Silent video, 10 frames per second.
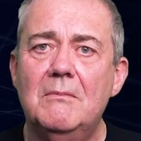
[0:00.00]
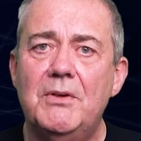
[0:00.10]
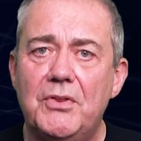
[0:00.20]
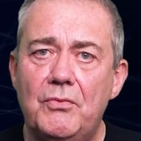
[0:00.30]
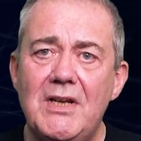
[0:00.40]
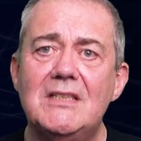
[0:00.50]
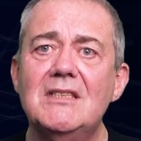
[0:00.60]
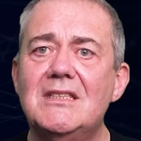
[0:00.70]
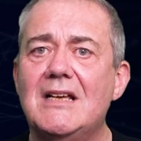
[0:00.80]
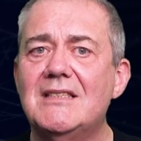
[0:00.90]
But the
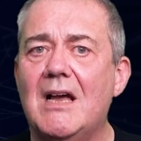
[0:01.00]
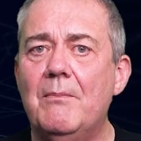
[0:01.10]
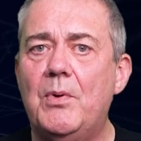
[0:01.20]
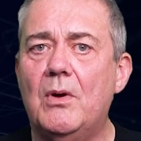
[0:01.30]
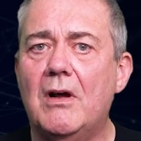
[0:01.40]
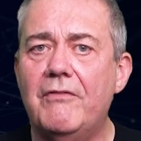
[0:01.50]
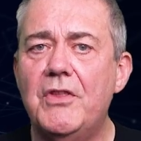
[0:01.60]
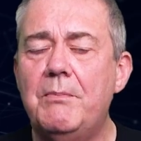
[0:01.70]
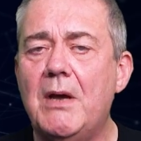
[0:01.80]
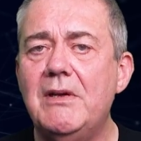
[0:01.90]
recent example of
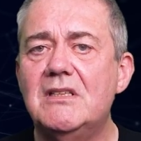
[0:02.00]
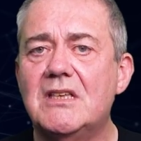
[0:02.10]
the Boeing